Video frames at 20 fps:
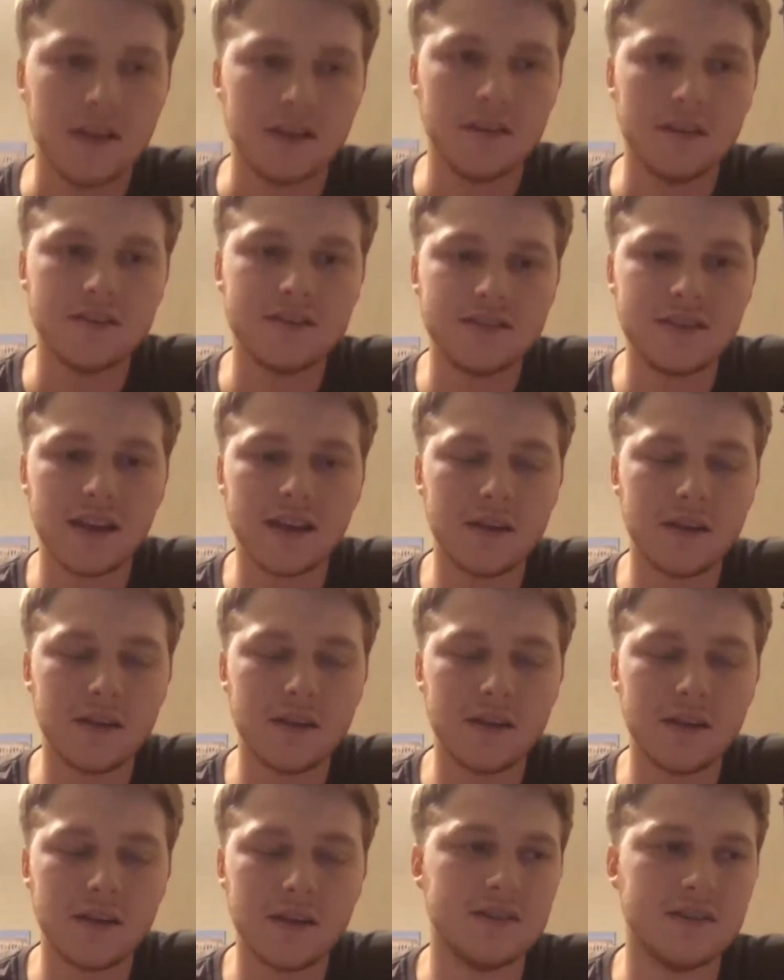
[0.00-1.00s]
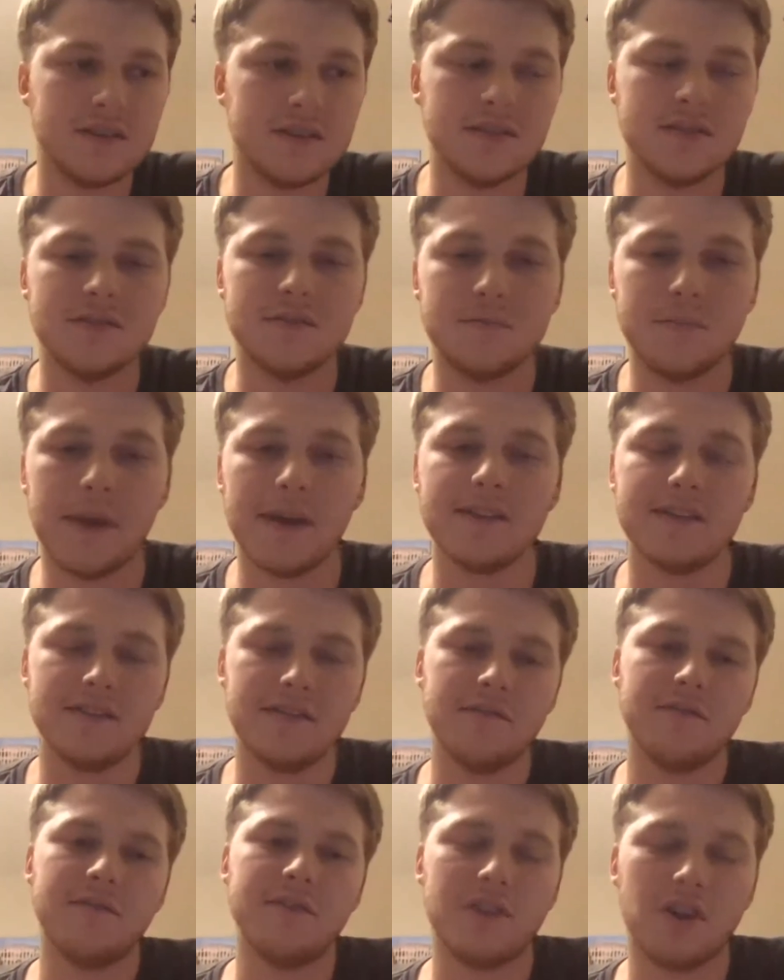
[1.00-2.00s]
The second piece is
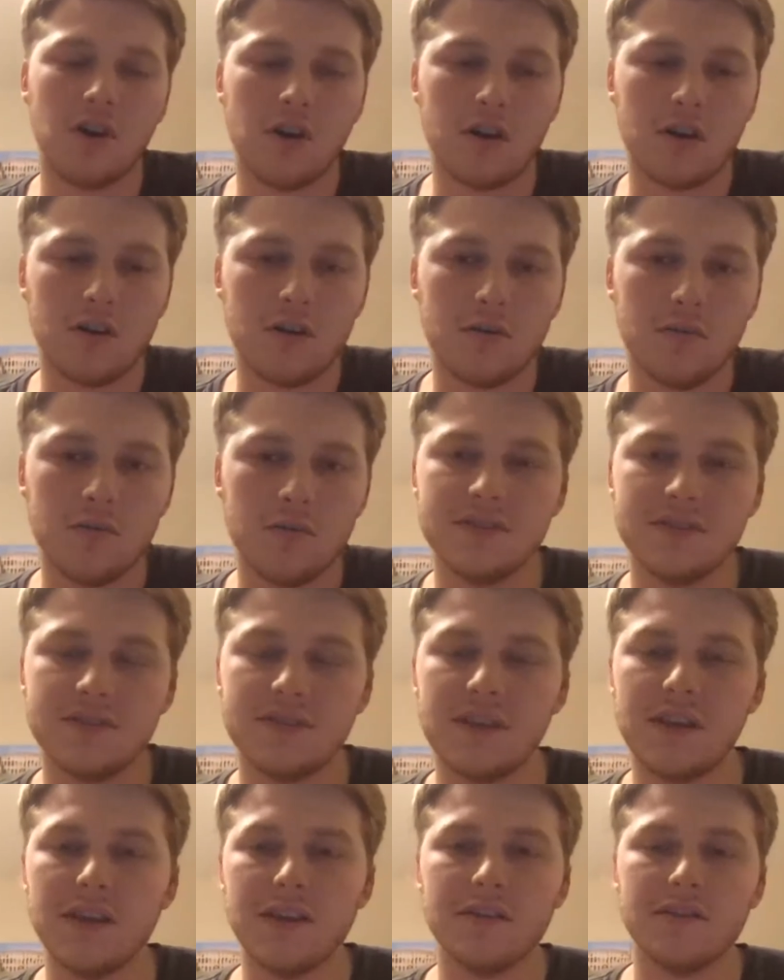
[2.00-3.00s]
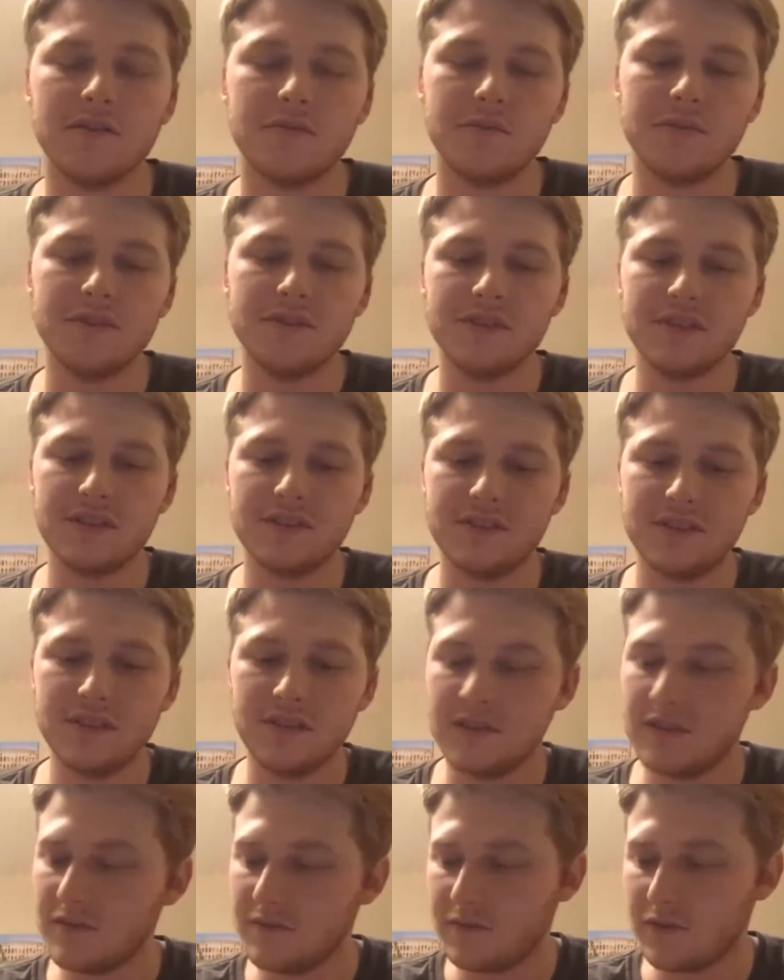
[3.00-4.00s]
Spectiv VR, which is a
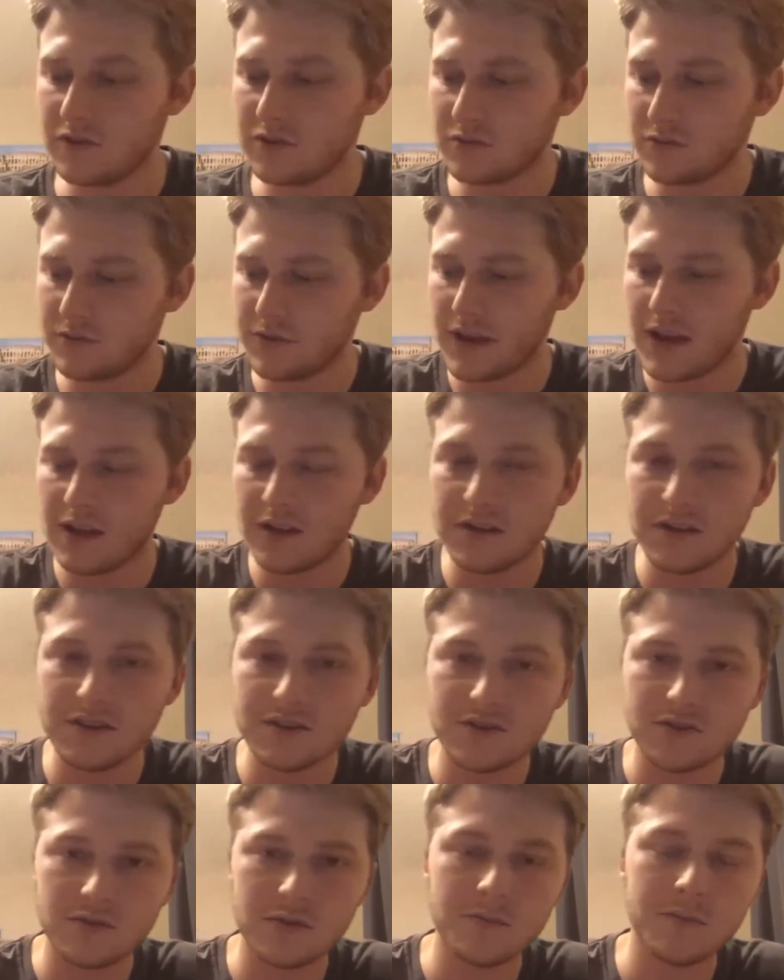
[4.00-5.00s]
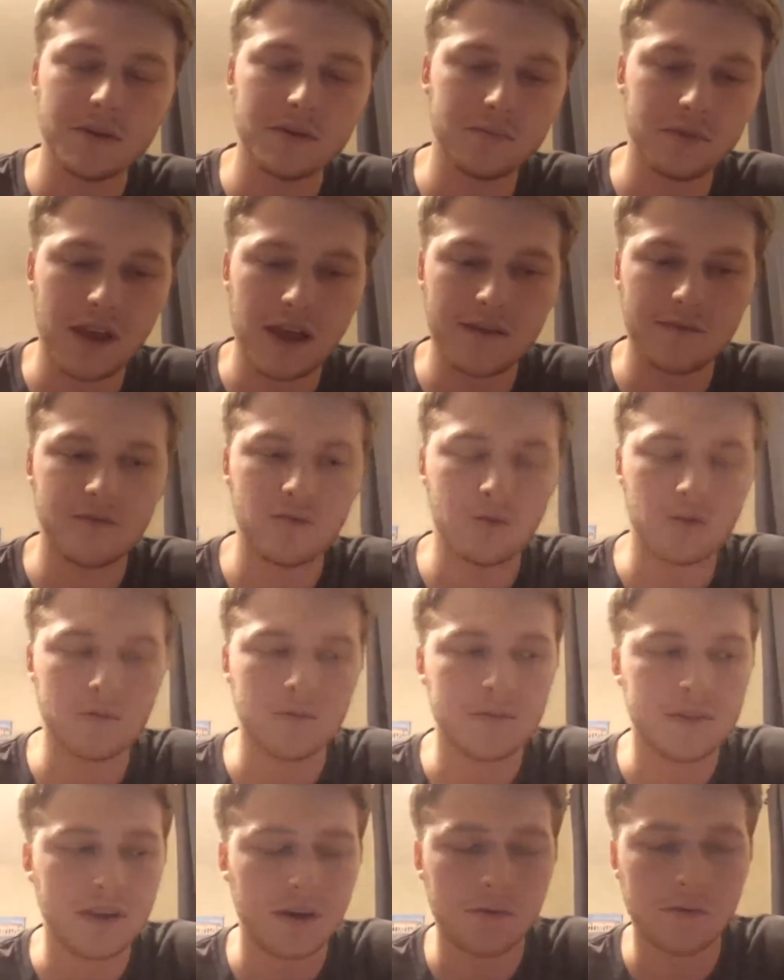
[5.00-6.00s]
360 virtual reality streaming platform
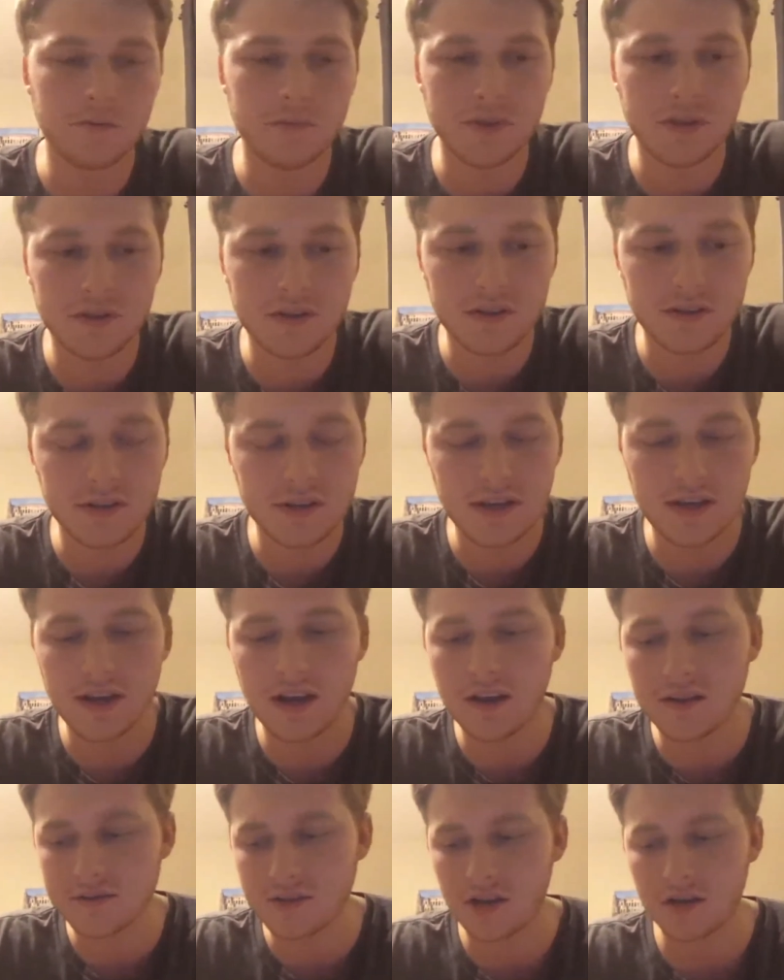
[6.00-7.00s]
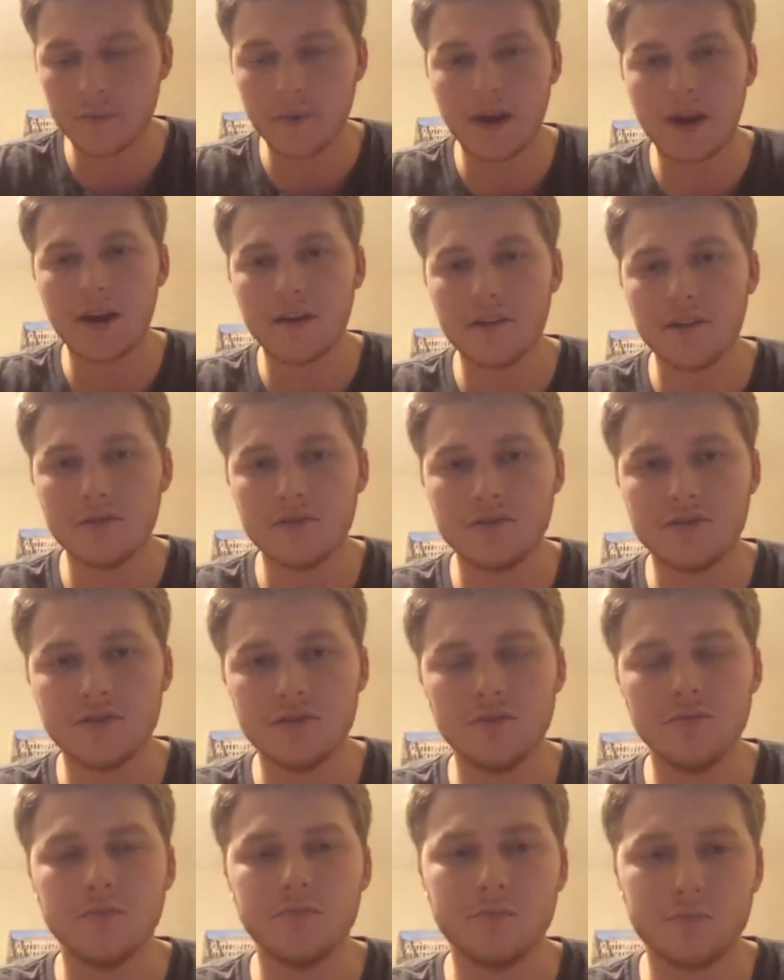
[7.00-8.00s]
that we're building, and I'll talk about how those
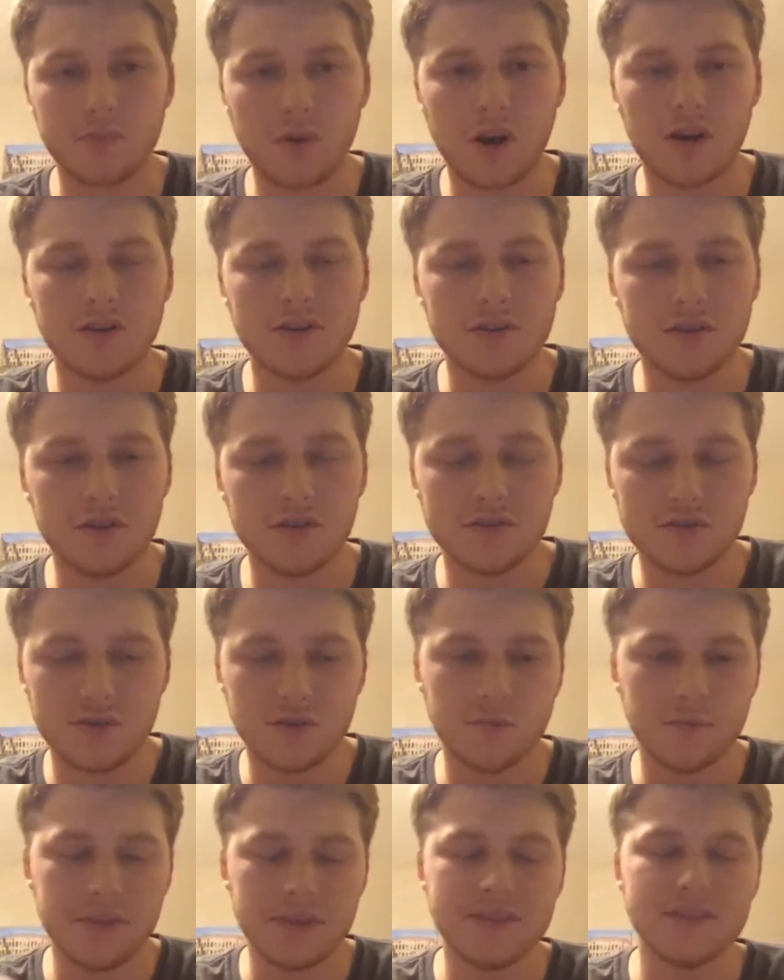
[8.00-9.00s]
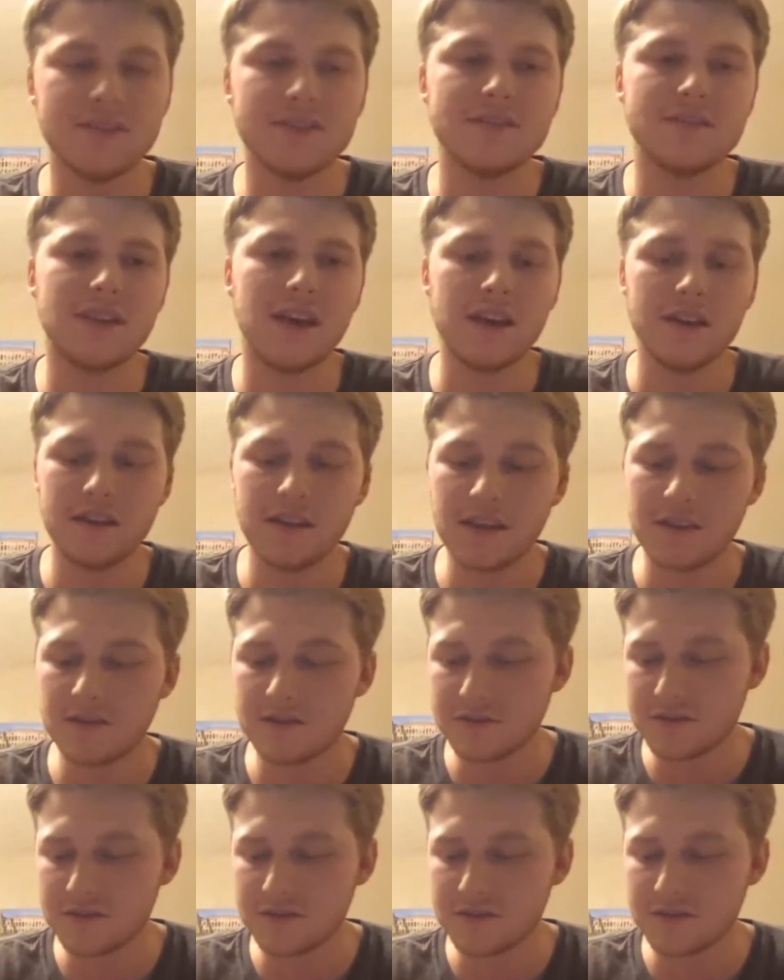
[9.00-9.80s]
two pieces tie together.